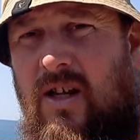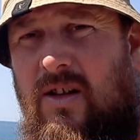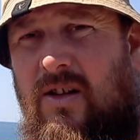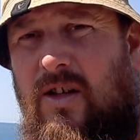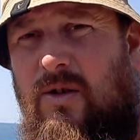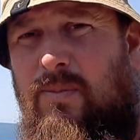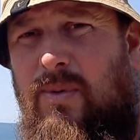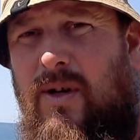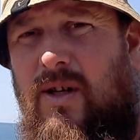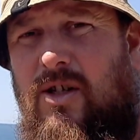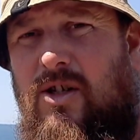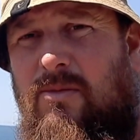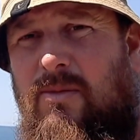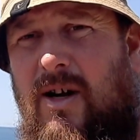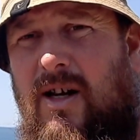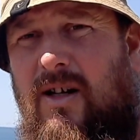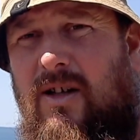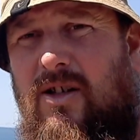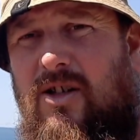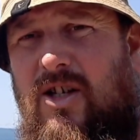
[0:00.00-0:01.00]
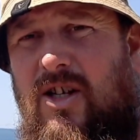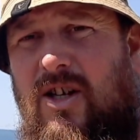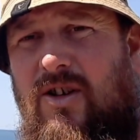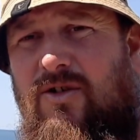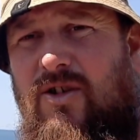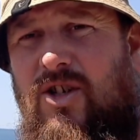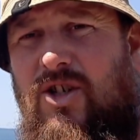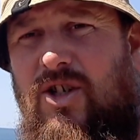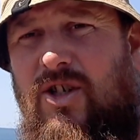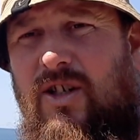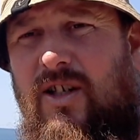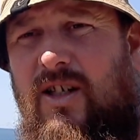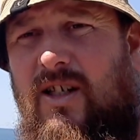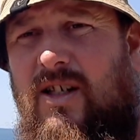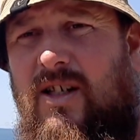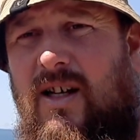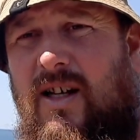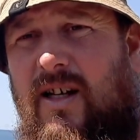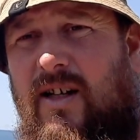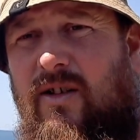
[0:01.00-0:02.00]
There's been some anglers here
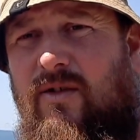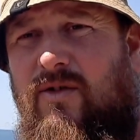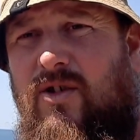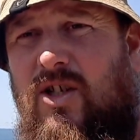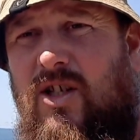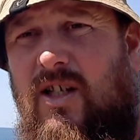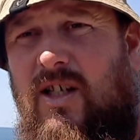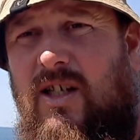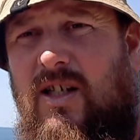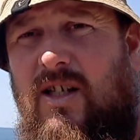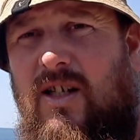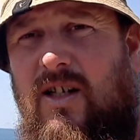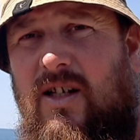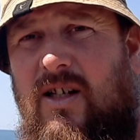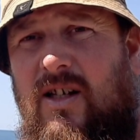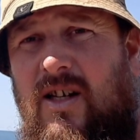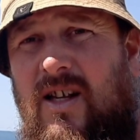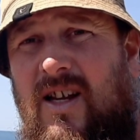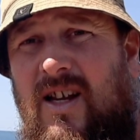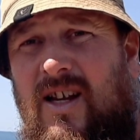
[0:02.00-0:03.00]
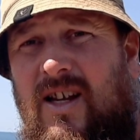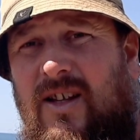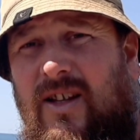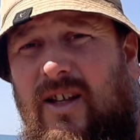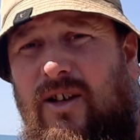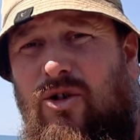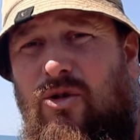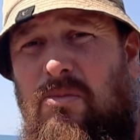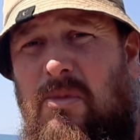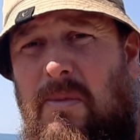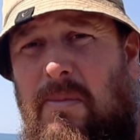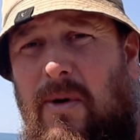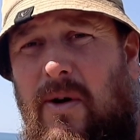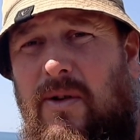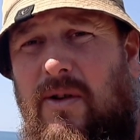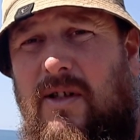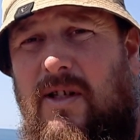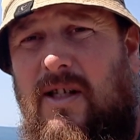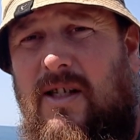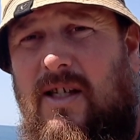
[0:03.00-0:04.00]
recently, and obviously they couldn't be
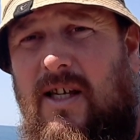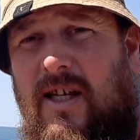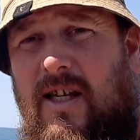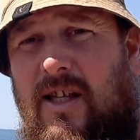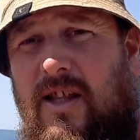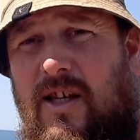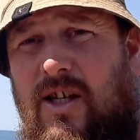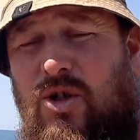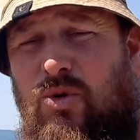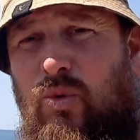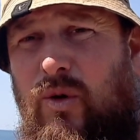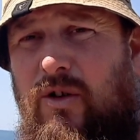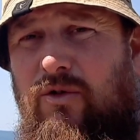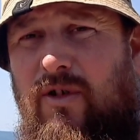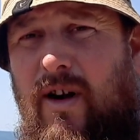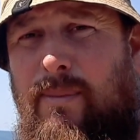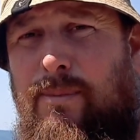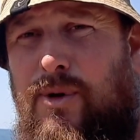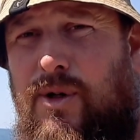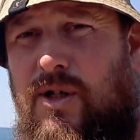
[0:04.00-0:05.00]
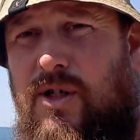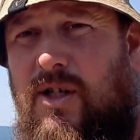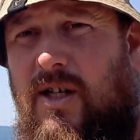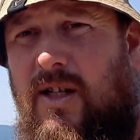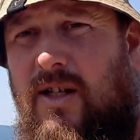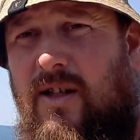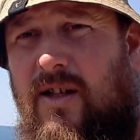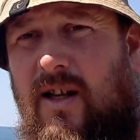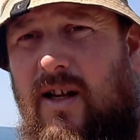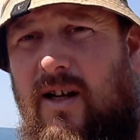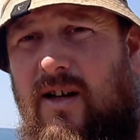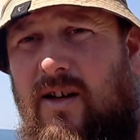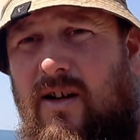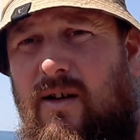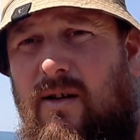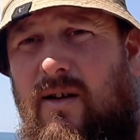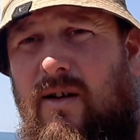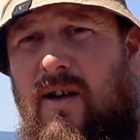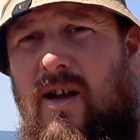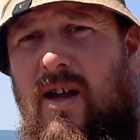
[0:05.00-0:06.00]
bothered to take their sweet wrappers and their